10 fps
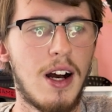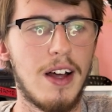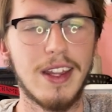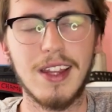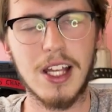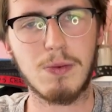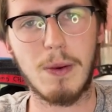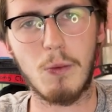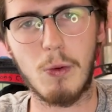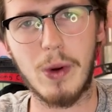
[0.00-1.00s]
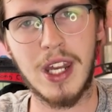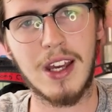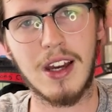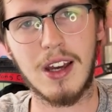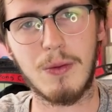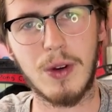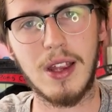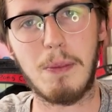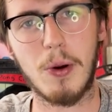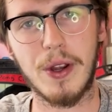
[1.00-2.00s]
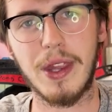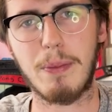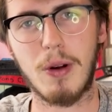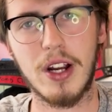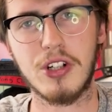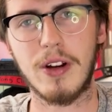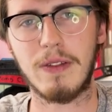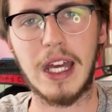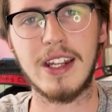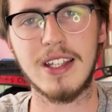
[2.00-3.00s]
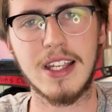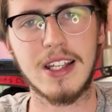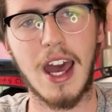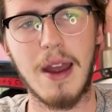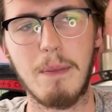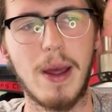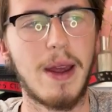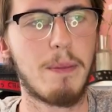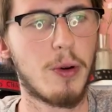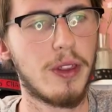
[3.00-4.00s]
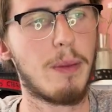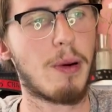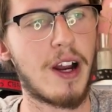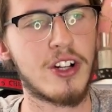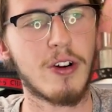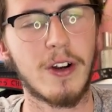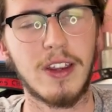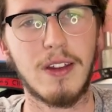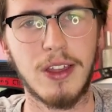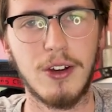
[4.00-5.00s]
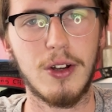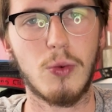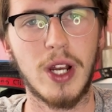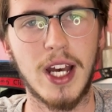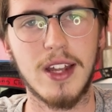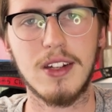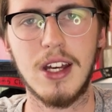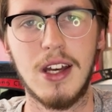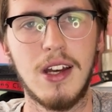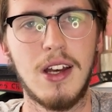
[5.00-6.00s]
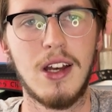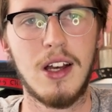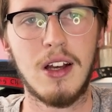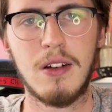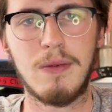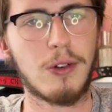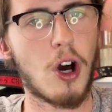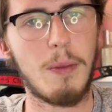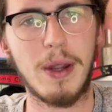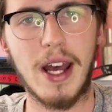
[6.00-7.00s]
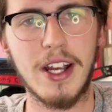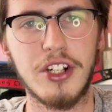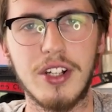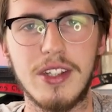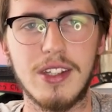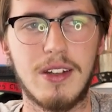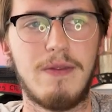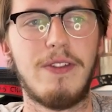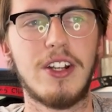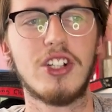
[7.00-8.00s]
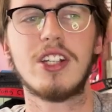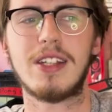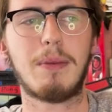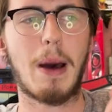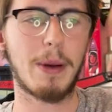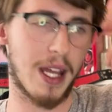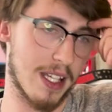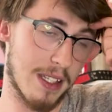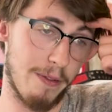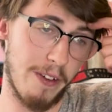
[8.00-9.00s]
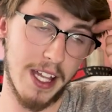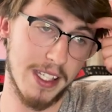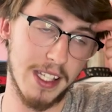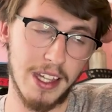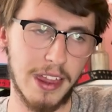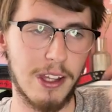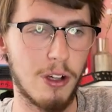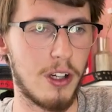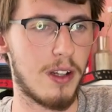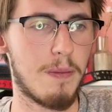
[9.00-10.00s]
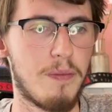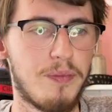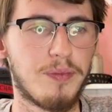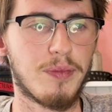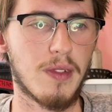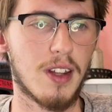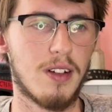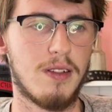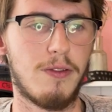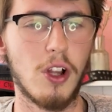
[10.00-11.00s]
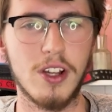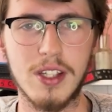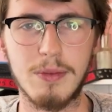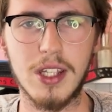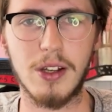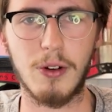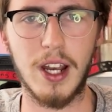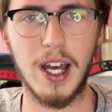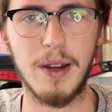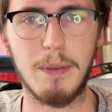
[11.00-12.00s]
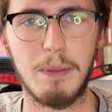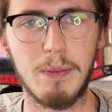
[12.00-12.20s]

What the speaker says: I think that's when Whittaker can really put on the pressure, if that is his game plan. Put the pressure on in the third round, combinations, and finishes him up against the fence in the third, follows him to the ground.